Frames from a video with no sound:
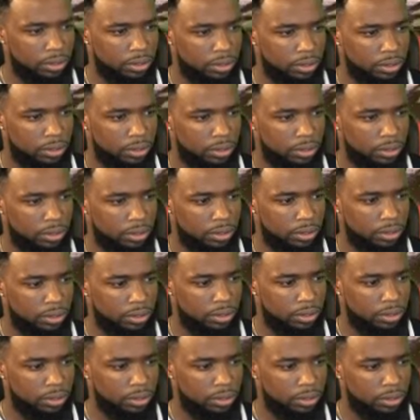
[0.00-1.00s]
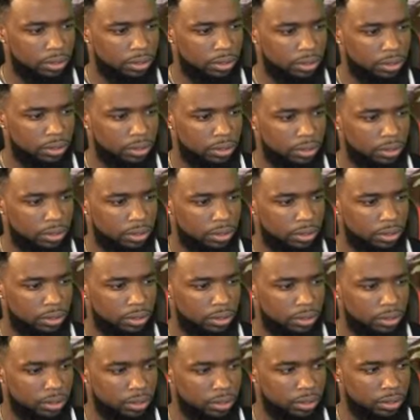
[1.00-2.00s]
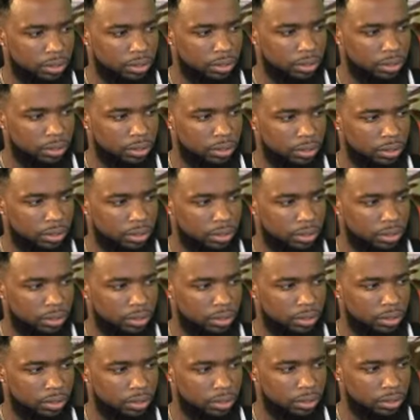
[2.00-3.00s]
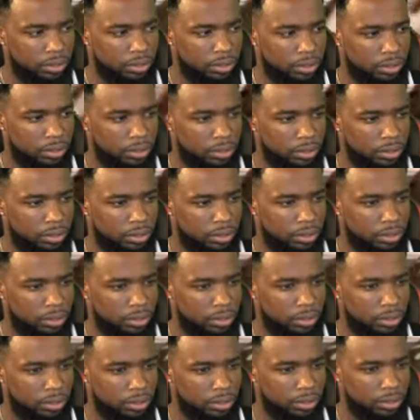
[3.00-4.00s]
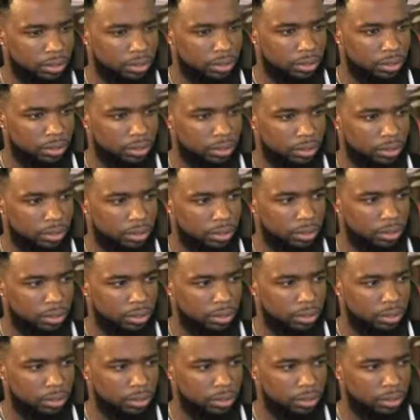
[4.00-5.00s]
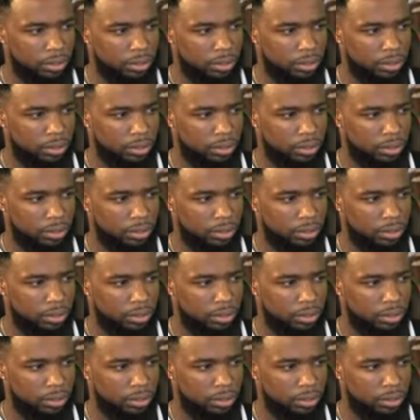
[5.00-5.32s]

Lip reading: No words are spoken by the person on screen.